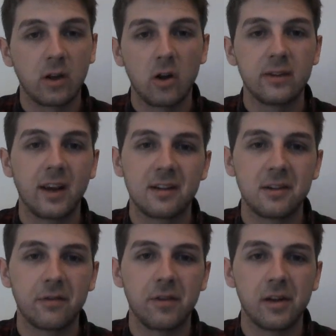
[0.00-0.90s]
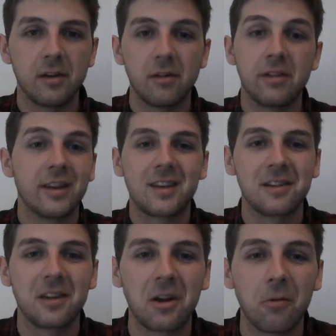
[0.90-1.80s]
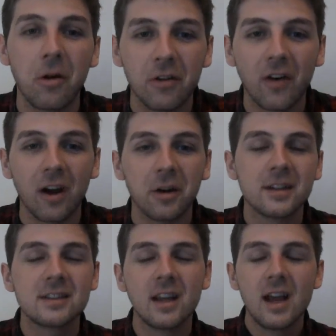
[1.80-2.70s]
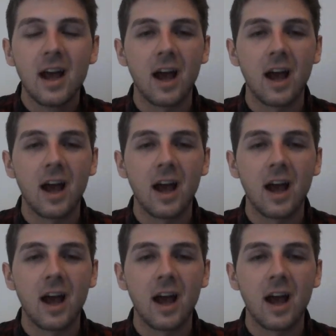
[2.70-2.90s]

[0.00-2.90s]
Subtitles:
context of in this case, the coronavirus,